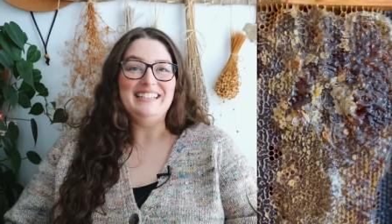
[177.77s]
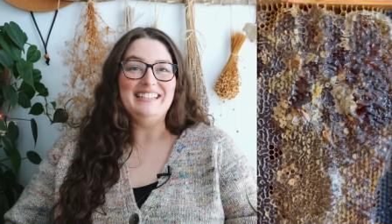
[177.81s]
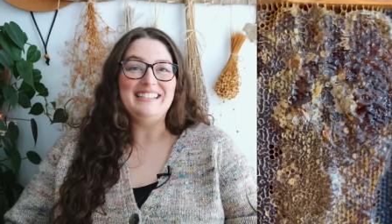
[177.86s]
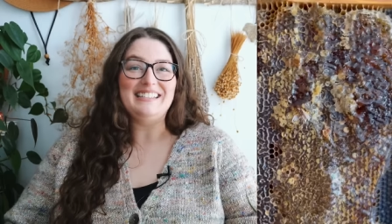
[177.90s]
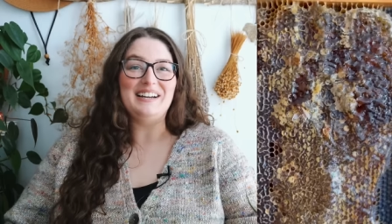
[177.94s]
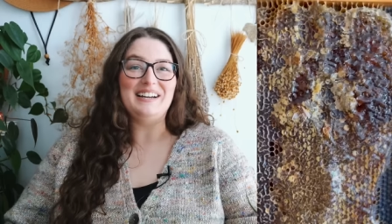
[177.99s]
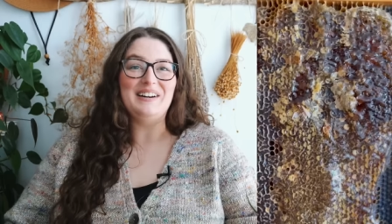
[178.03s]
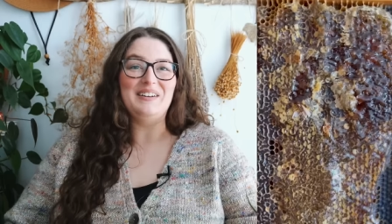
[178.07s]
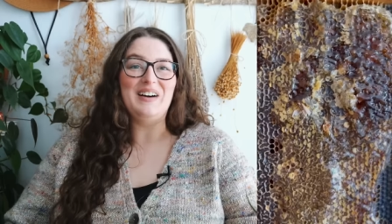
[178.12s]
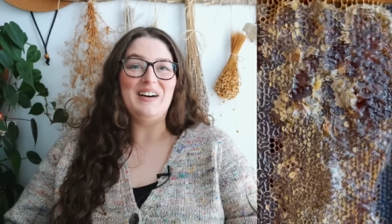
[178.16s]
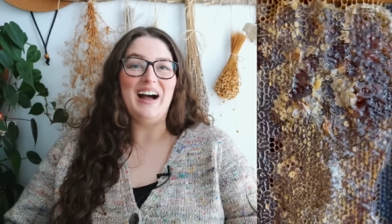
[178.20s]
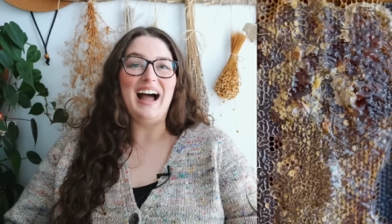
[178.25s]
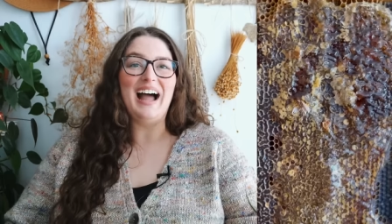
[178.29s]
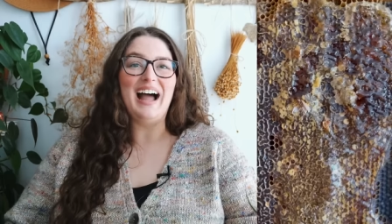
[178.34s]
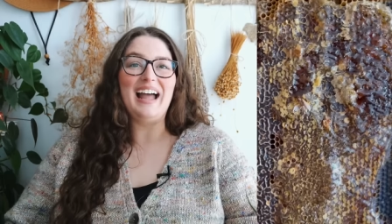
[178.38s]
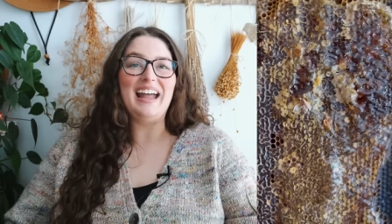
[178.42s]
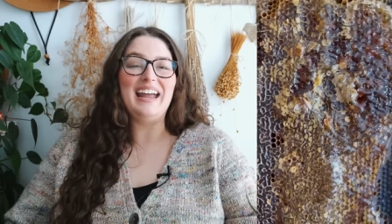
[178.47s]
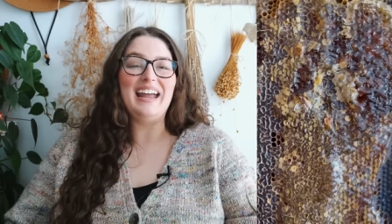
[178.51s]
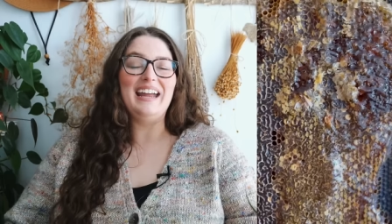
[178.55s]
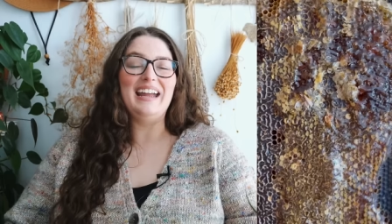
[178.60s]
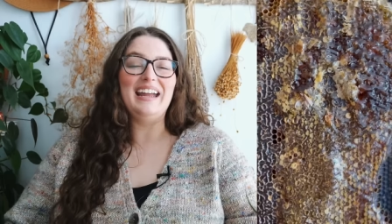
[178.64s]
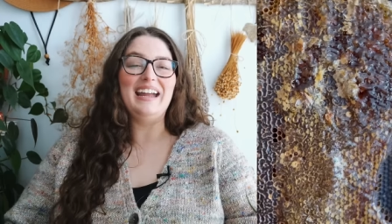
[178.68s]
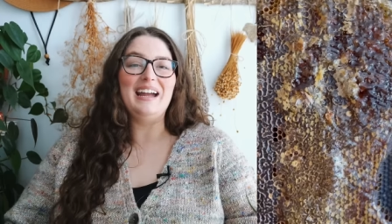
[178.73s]
So
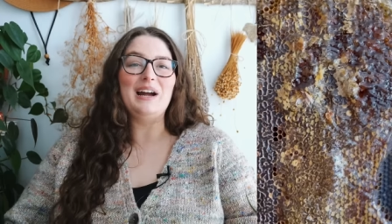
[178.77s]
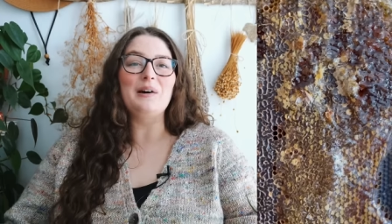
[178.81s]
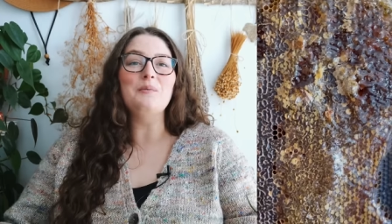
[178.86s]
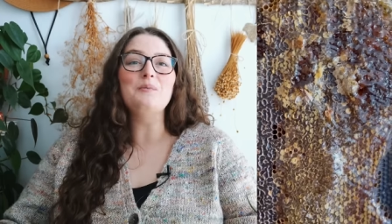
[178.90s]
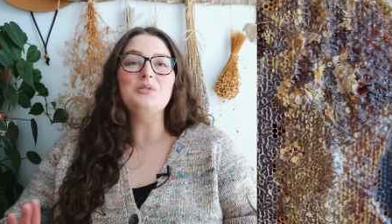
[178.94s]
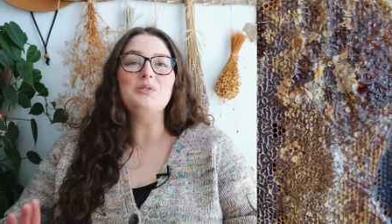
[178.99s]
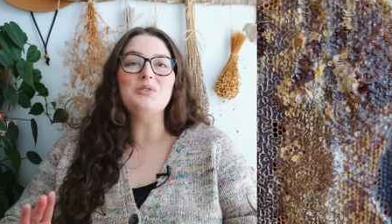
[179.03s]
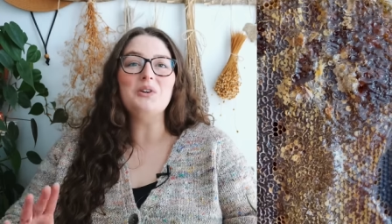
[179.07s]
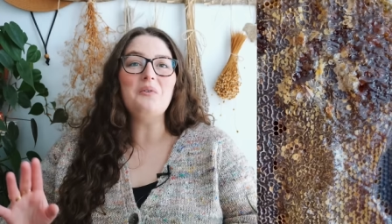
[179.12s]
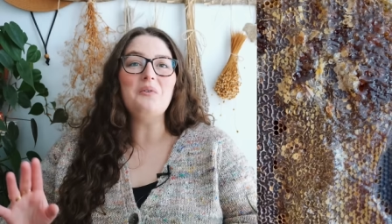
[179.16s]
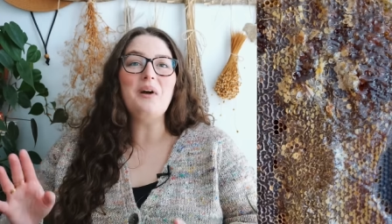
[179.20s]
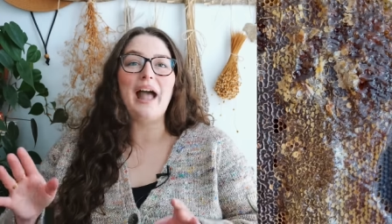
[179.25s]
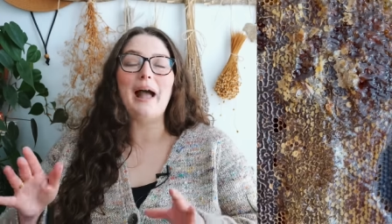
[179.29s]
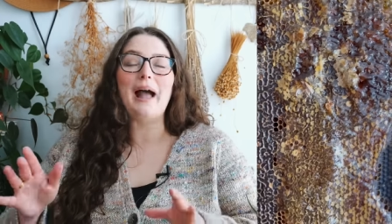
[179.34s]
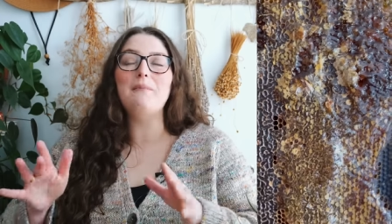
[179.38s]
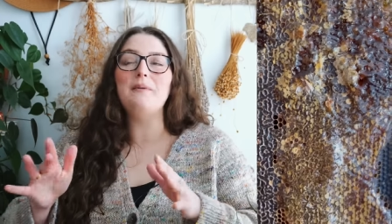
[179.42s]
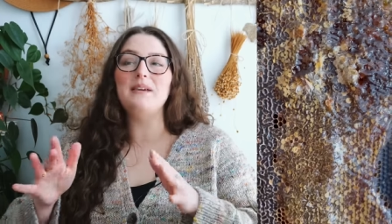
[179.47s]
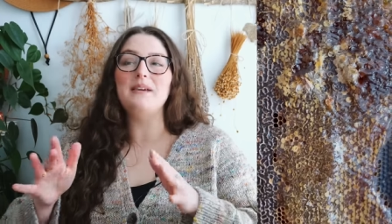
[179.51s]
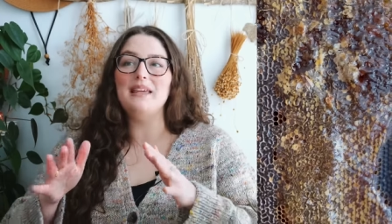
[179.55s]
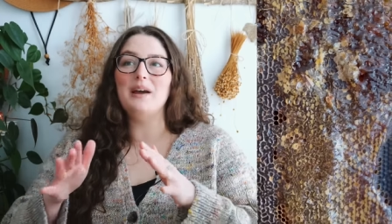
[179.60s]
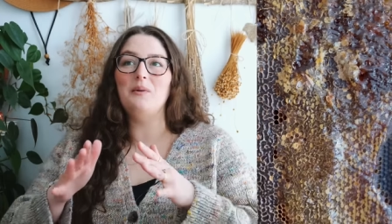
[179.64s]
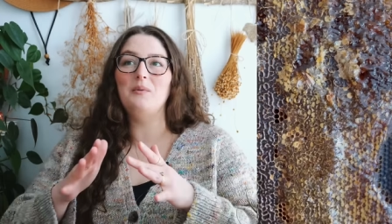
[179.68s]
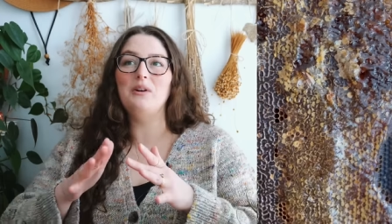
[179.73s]
I'm so
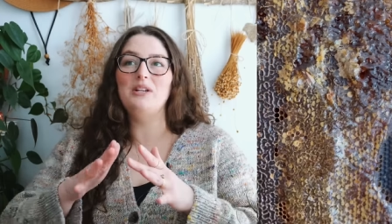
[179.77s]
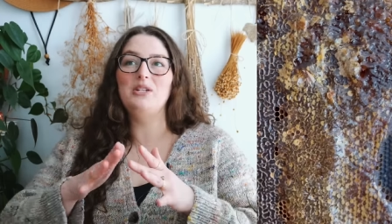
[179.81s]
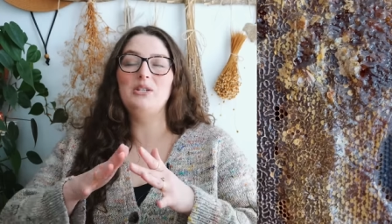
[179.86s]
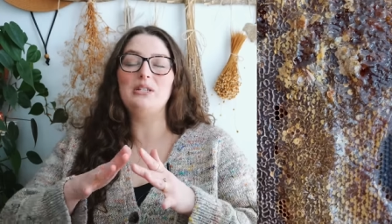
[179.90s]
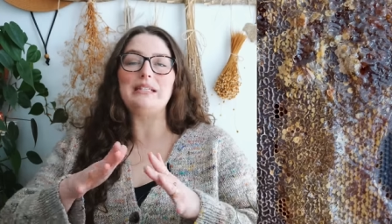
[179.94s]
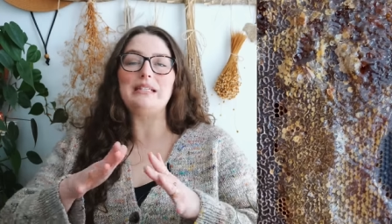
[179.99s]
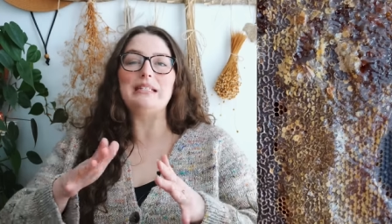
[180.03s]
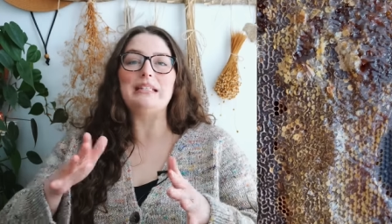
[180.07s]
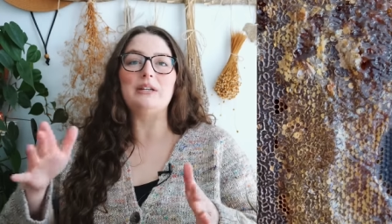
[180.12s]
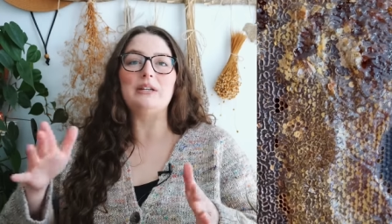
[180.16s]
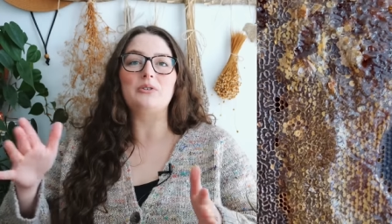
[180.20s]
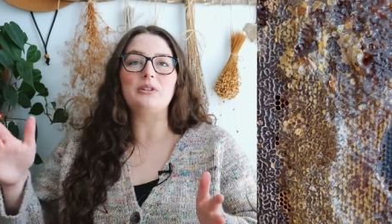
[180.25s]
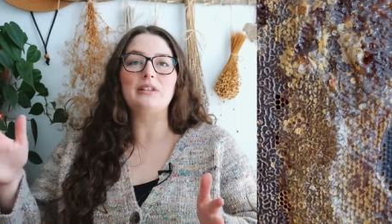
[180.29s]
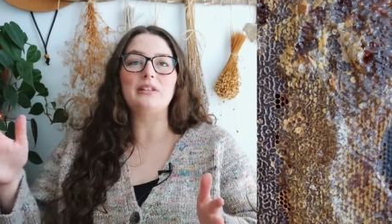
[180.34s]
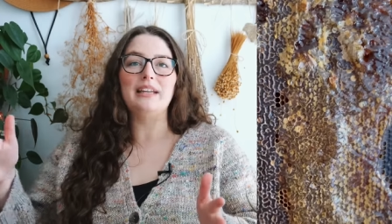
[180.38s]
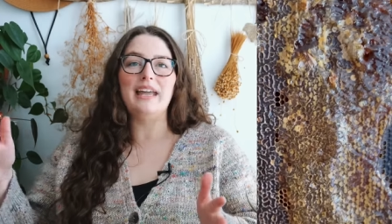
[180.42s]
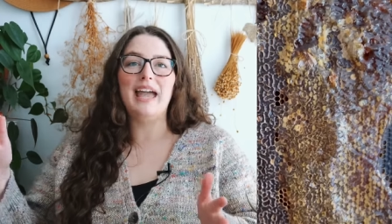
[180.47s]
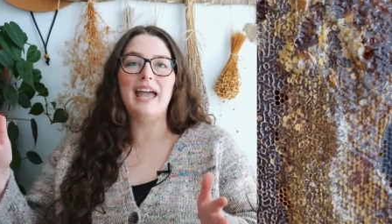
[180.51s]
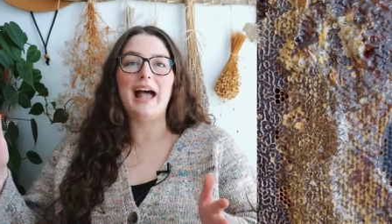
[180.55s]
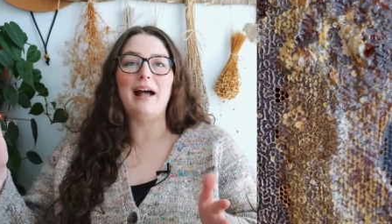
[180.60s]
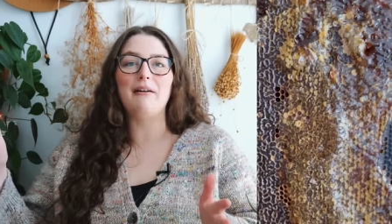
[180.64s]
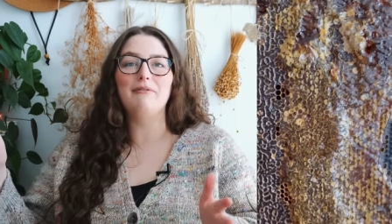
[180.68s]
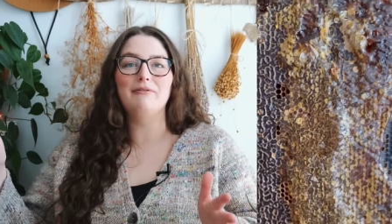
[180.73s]
happy that we just literally
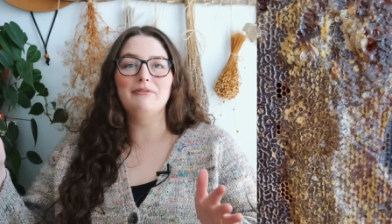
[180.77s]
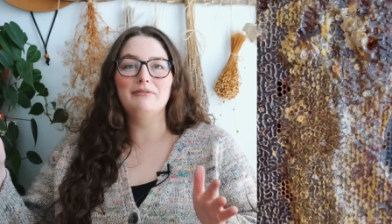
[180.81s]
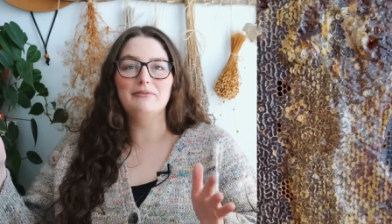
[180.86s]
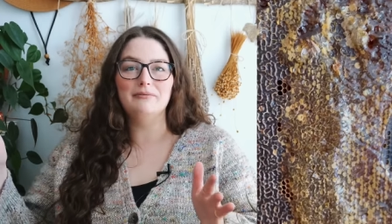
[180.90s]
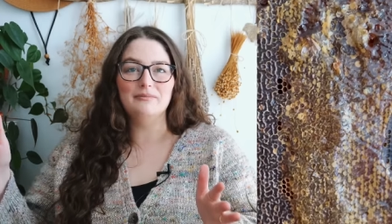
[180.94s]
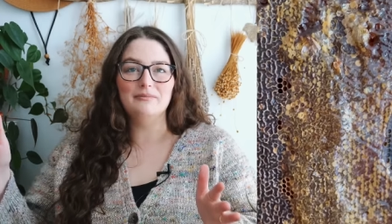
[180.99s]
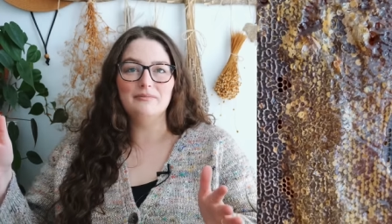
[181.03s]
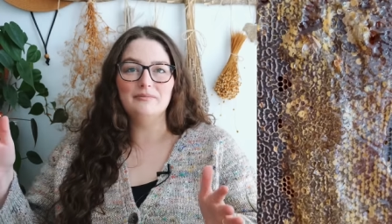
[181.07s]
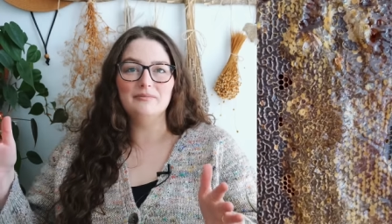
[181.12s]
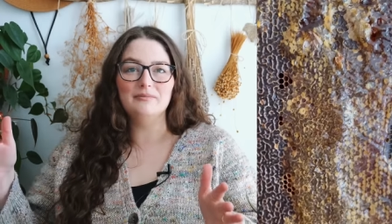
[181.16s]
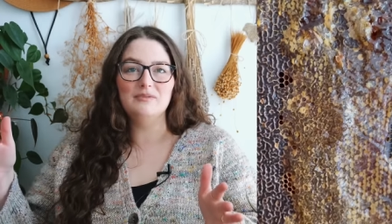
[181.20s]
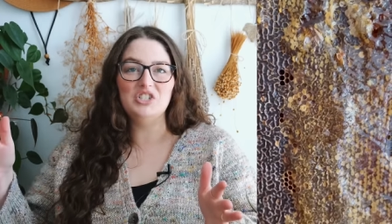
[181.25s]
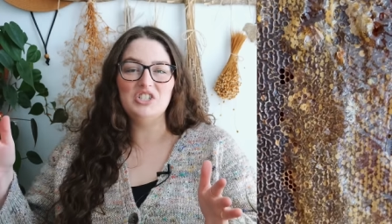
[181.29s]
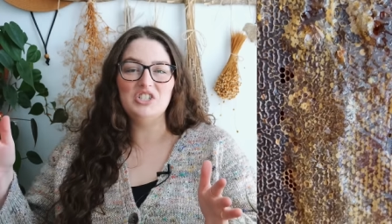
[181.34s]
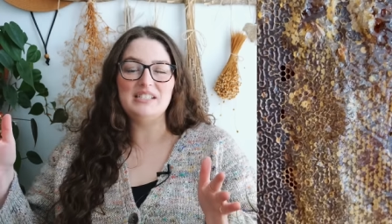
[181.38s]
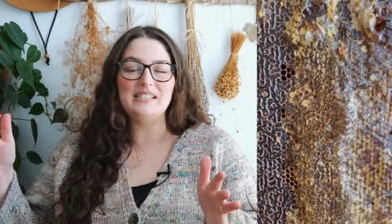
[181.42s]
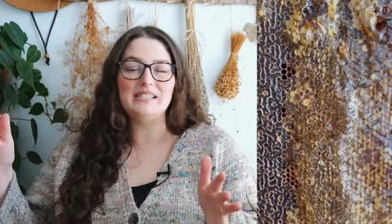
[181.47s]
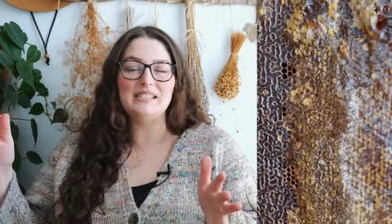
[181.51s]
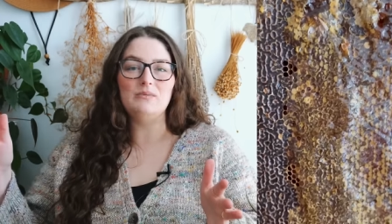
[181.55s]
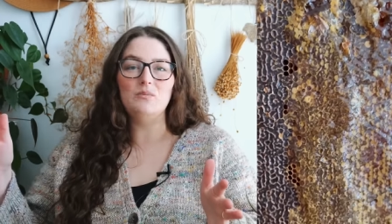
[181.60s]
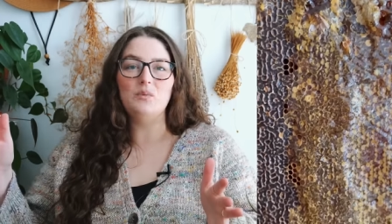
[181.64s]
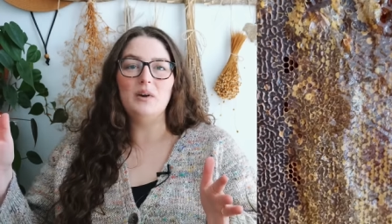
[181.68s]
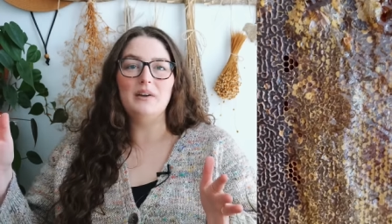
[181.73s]
have
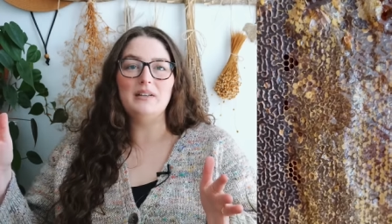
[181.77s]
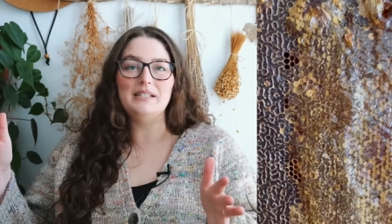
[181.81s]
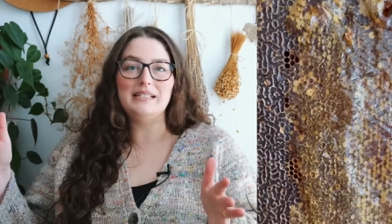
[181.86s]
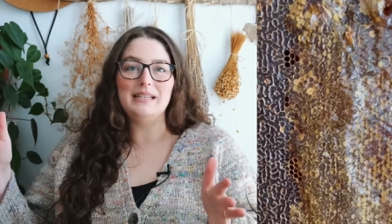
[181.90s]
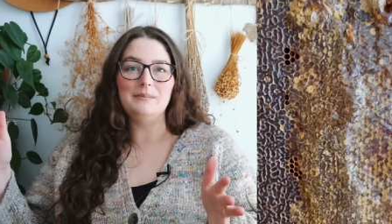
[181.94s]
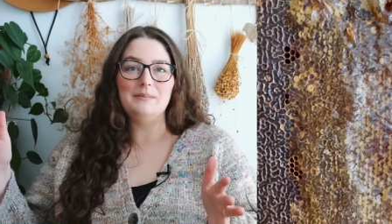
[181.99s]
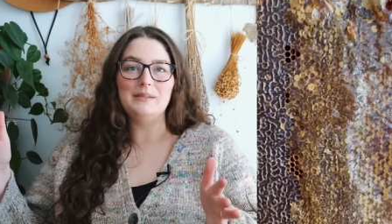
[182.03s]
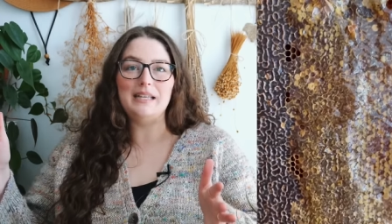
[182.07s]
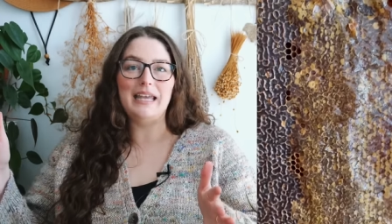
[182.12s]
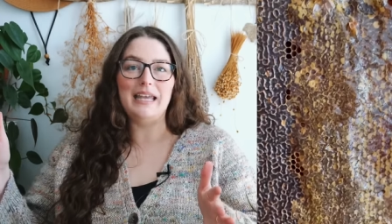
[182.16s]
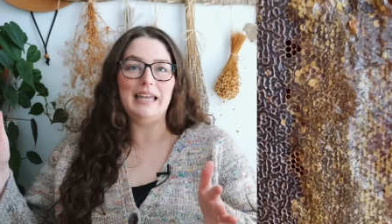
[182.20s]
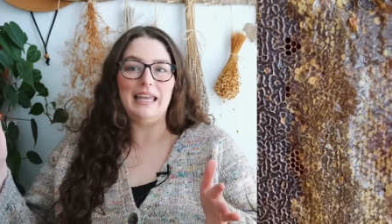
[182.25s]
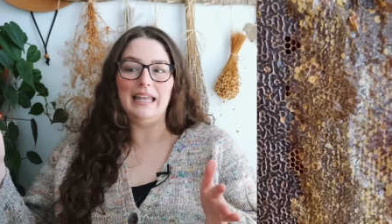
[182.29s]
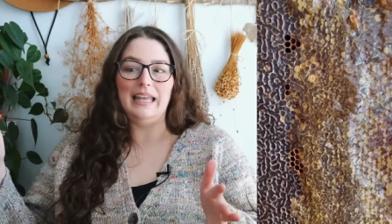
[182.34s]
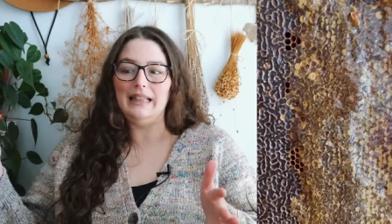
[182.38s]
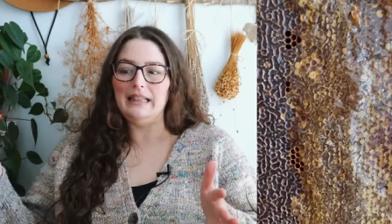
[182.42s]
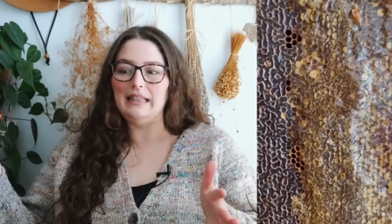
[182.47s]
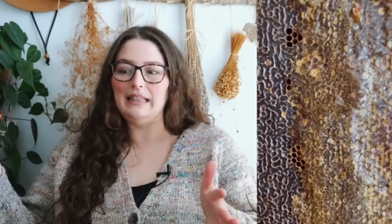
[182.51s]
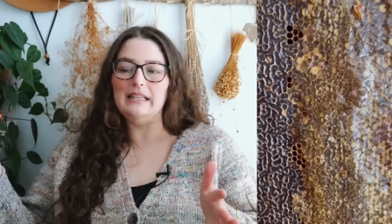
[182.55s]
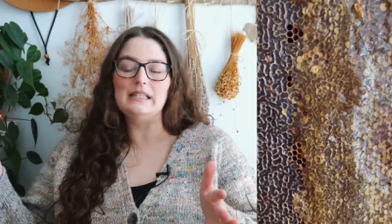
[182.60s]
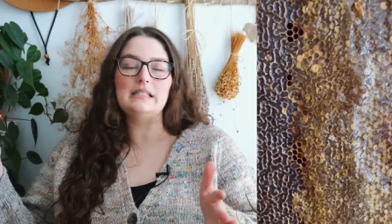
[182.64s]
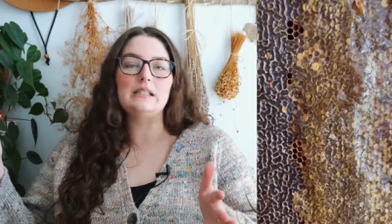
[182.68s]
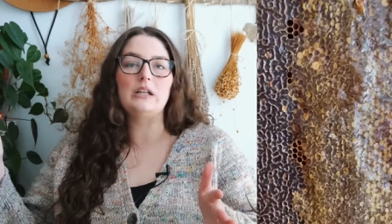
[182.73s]
just what seems like
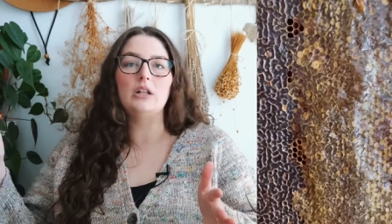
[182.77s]
endless